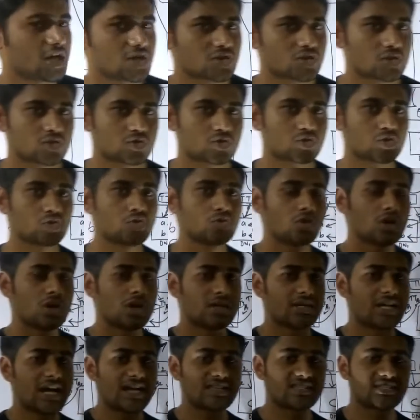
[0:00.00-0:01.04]
So two
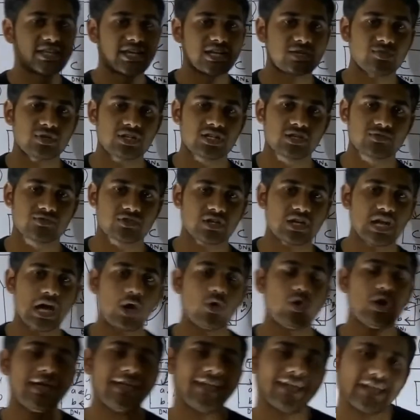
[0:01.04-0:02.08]
tasks have been different.
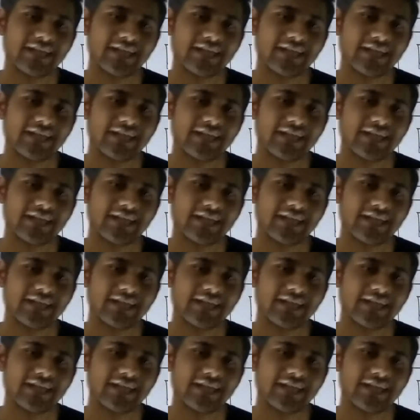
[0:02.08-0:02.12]
Now